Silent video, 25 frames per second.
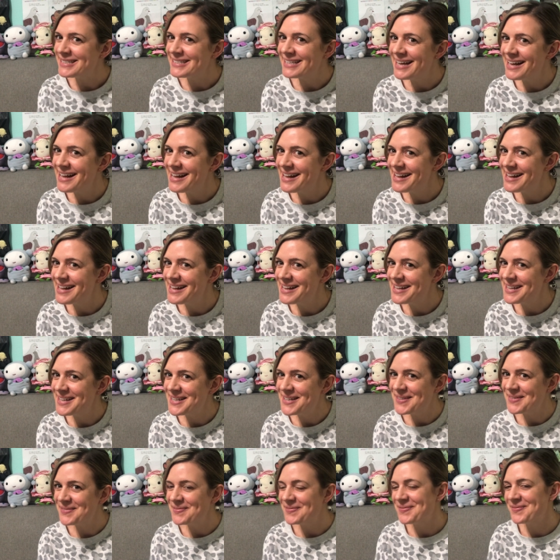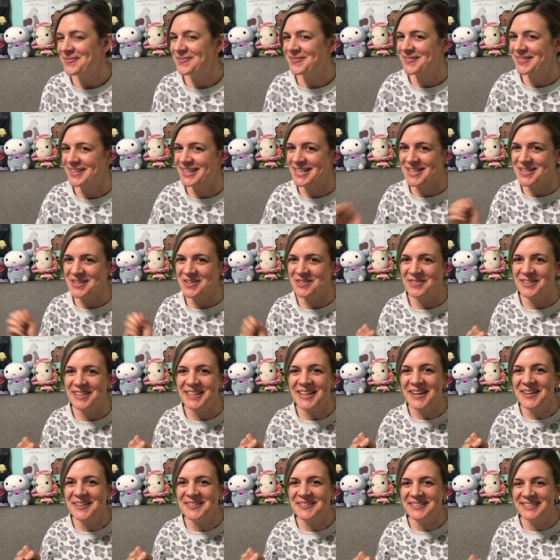time. Here we
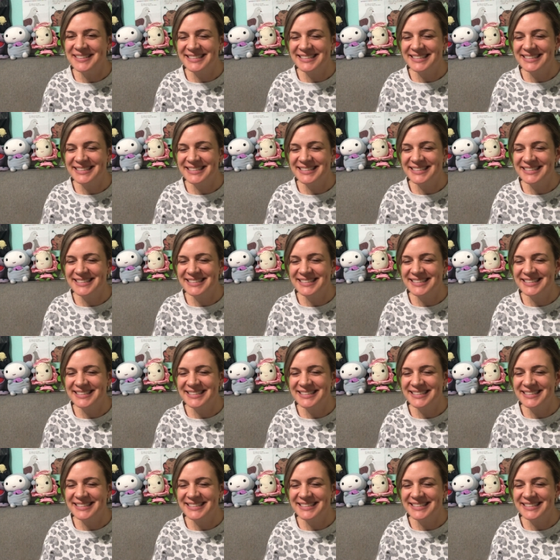go.